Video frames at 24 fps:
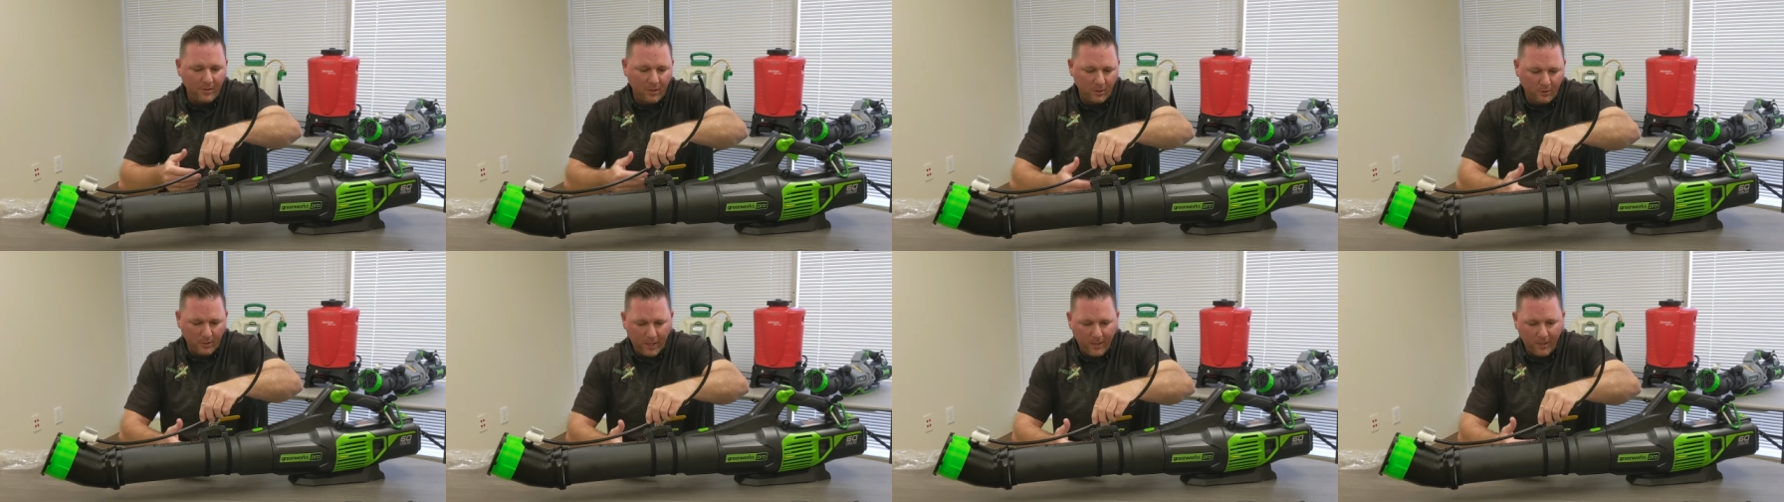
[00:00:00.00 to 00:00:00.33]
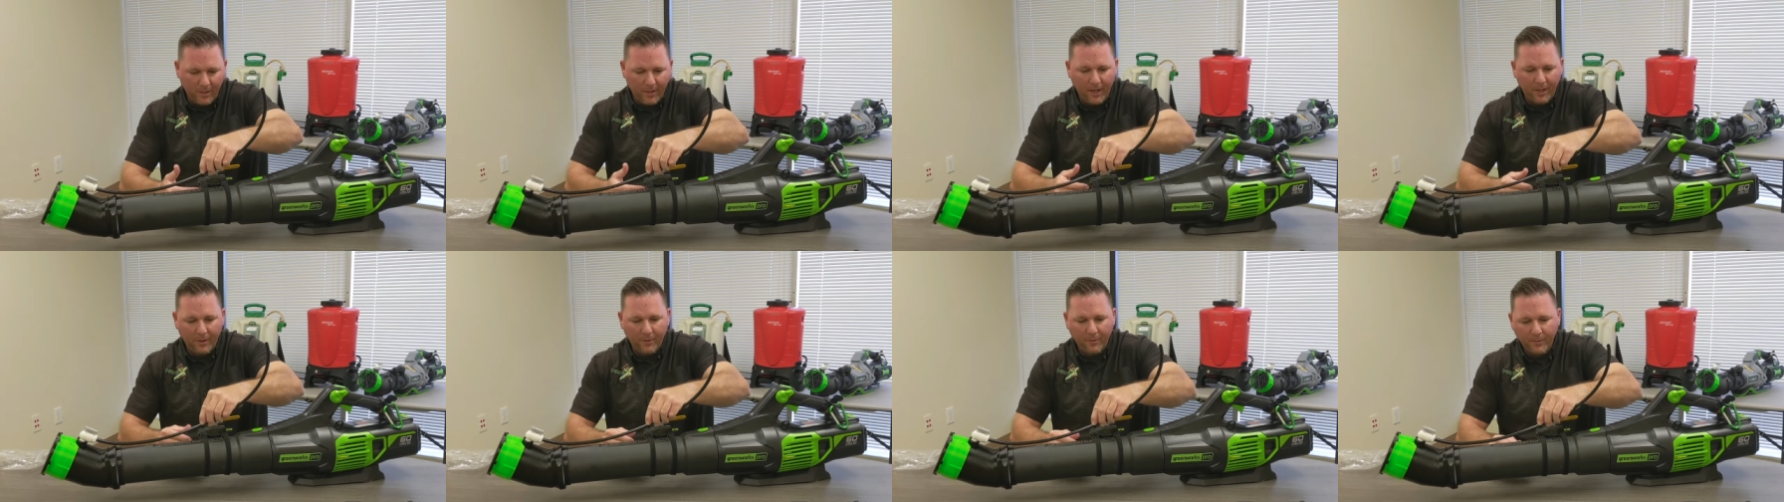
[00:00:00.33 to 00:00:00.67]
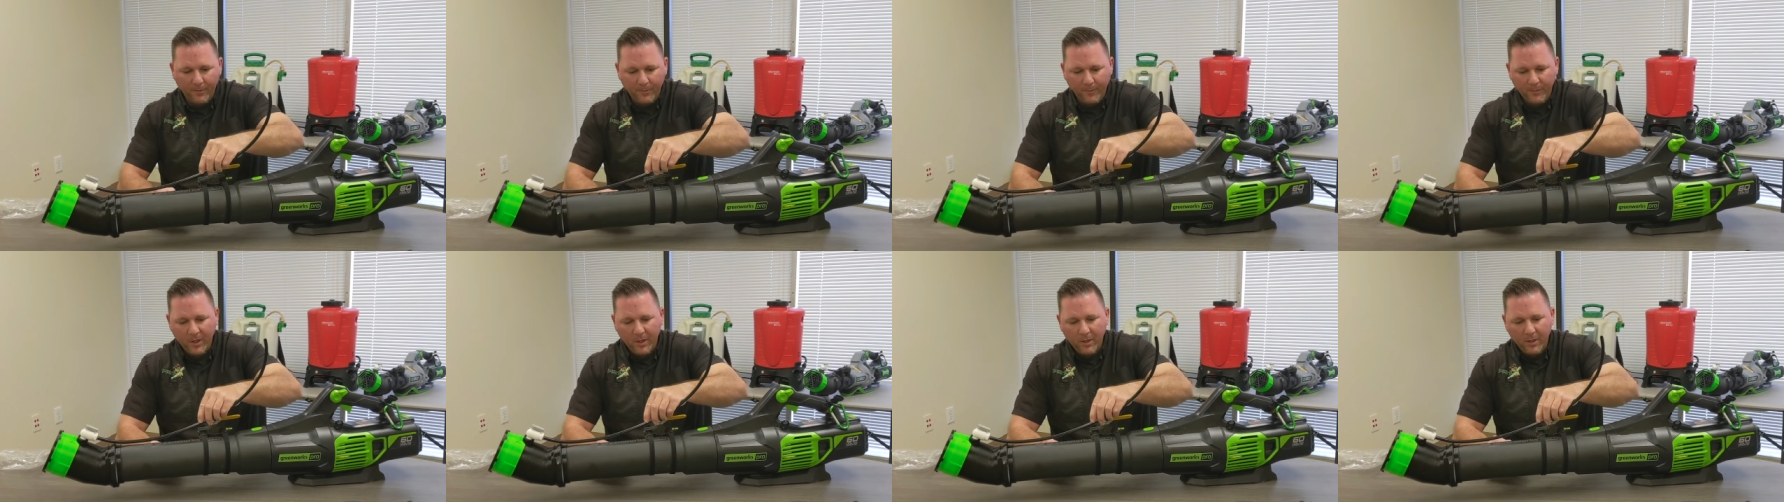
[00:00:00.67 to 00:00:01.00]
you tighten it down.
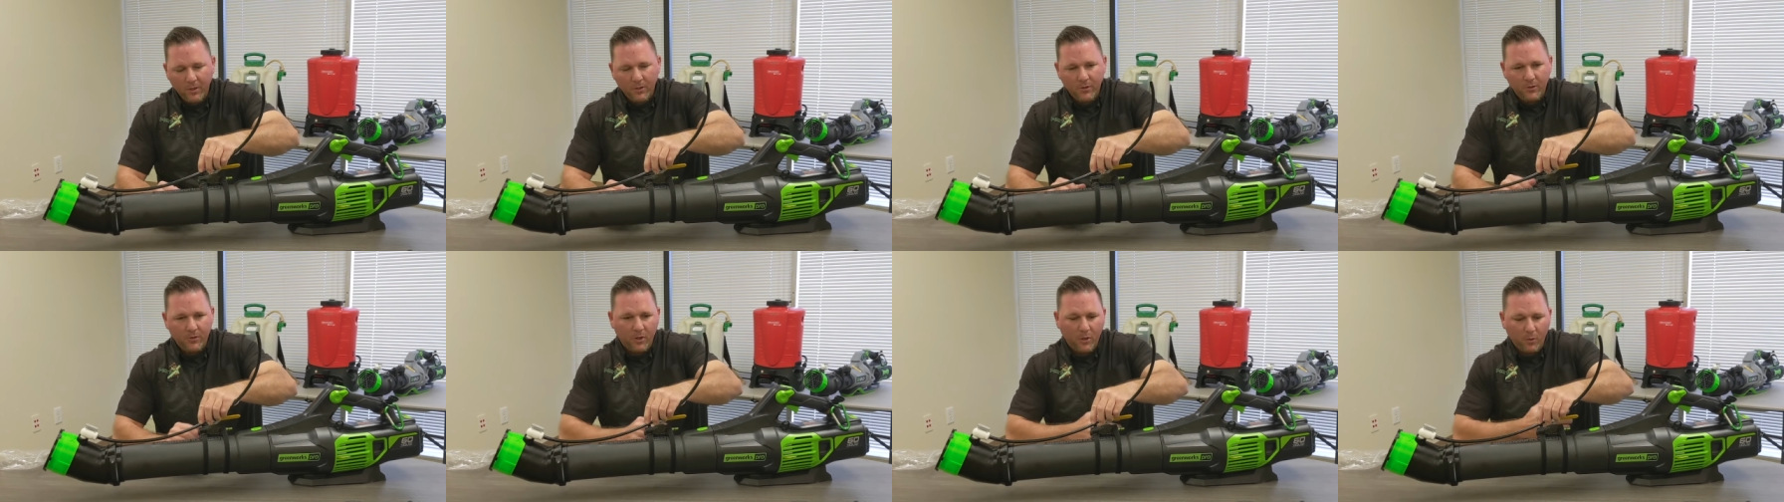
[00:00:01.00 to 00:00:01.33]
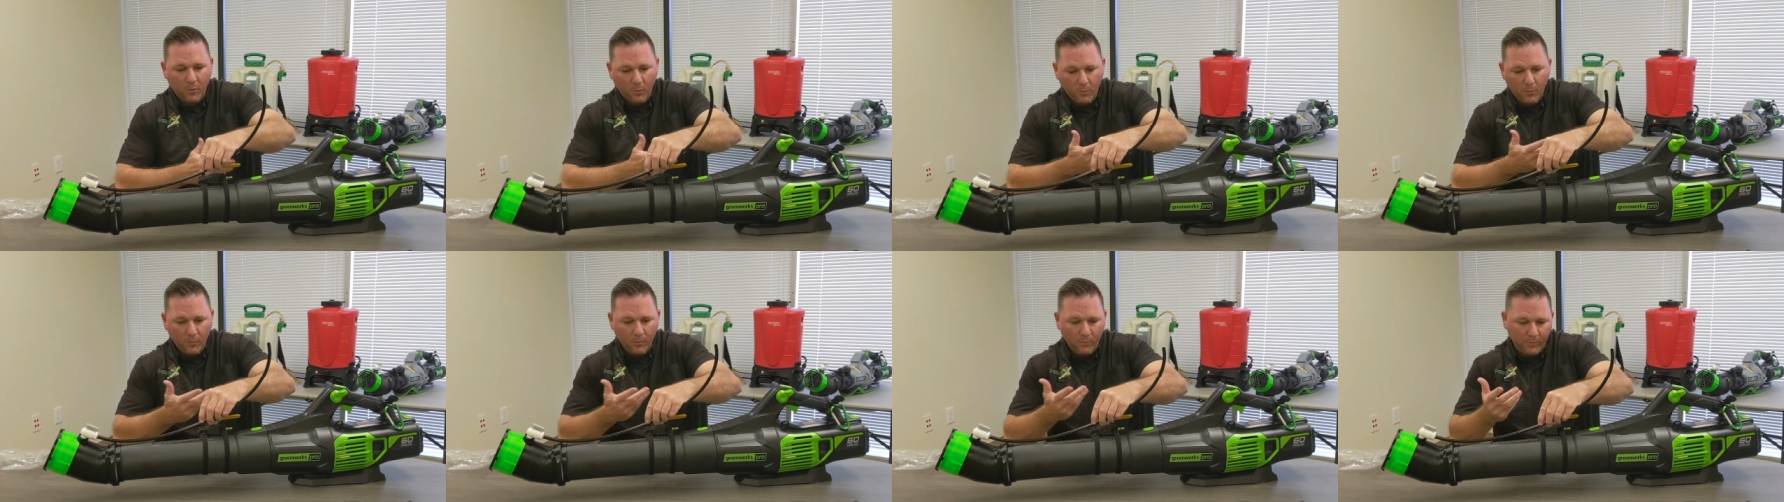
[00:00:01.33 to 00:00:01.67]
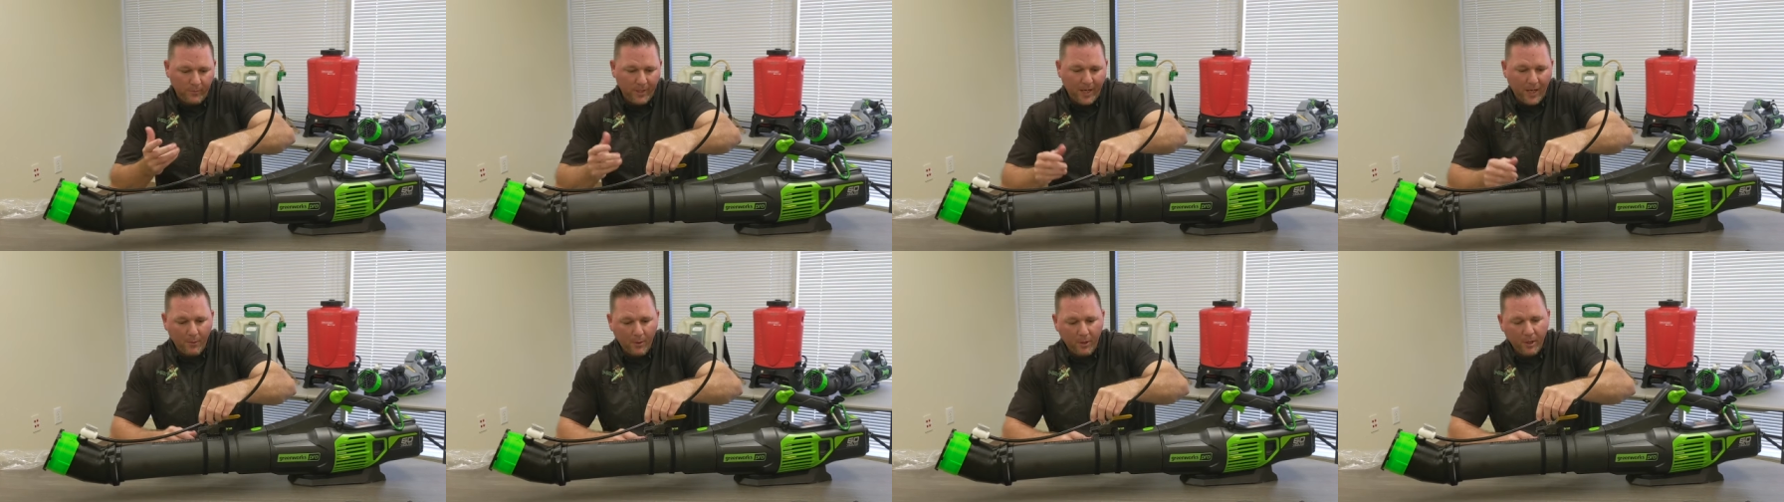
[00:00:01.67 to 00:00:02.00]
So
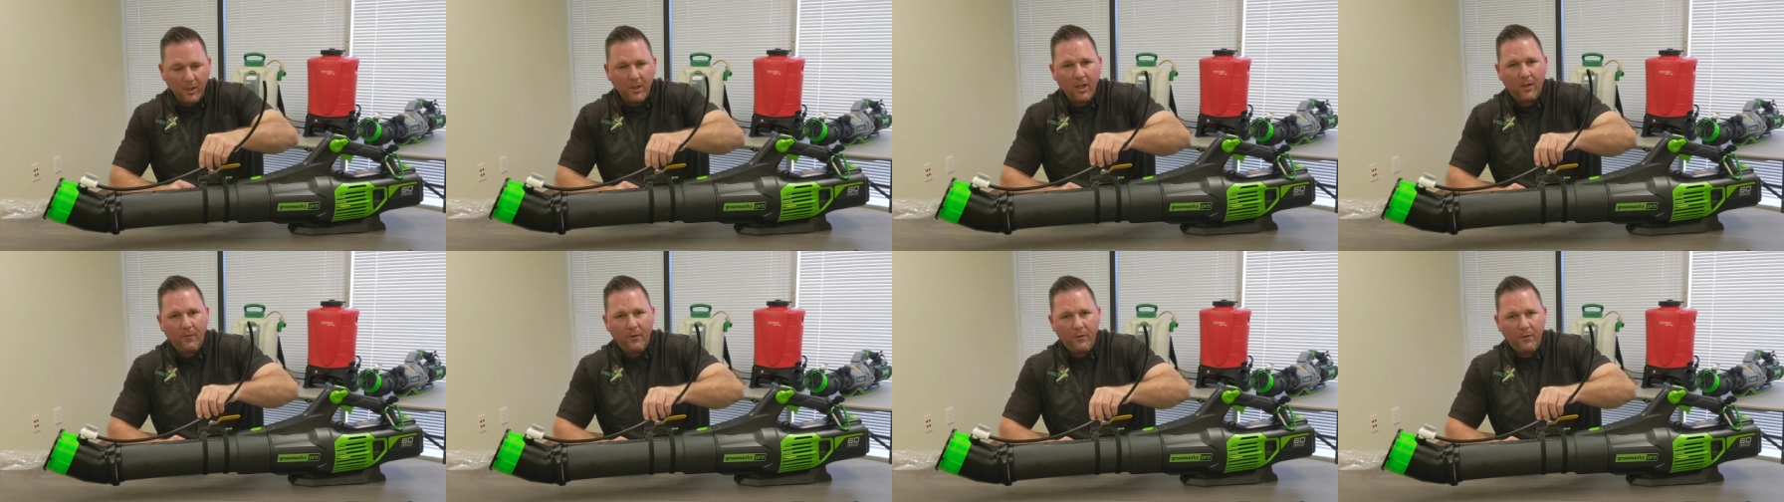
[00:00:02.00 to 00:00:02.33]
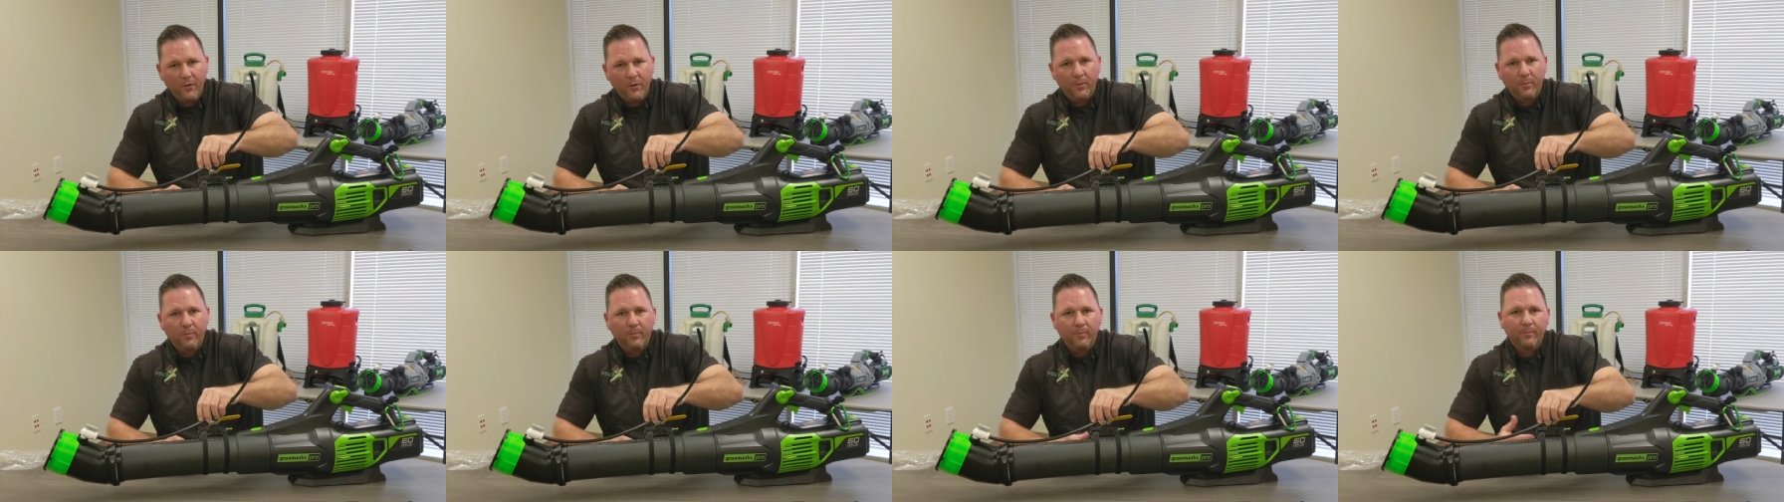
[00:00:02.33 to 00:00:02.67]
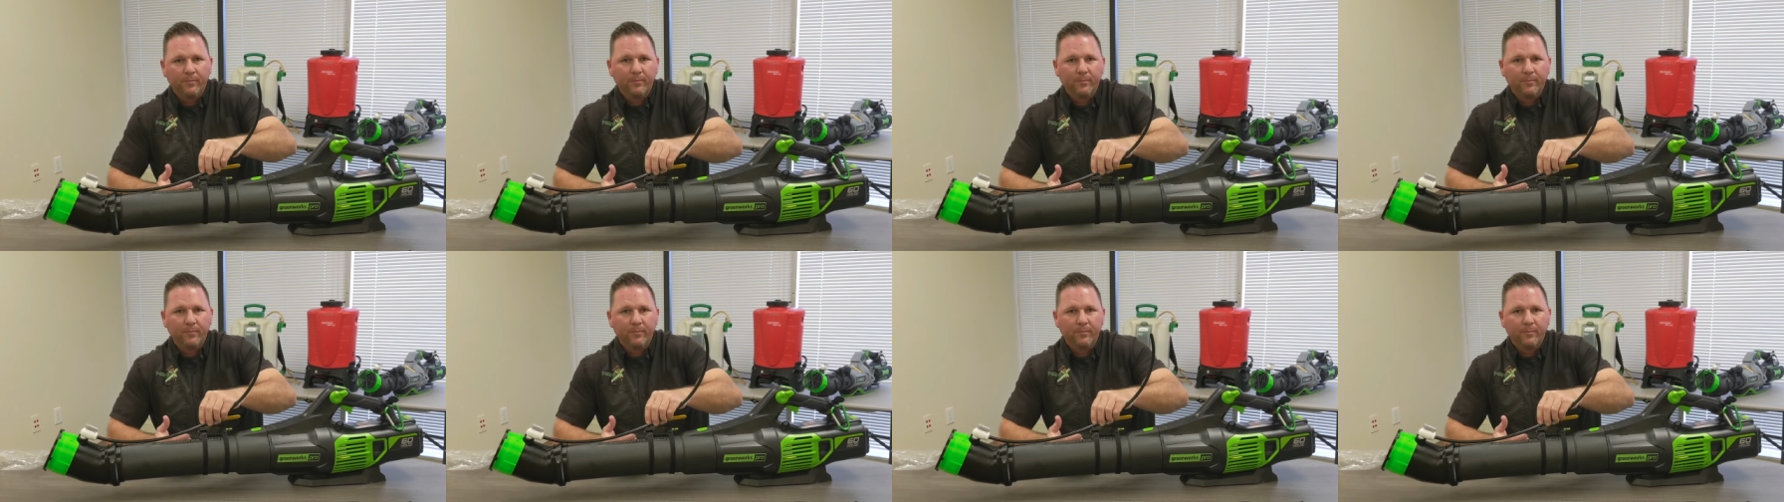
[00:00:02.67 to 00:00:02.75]
now we're going to cut the tube.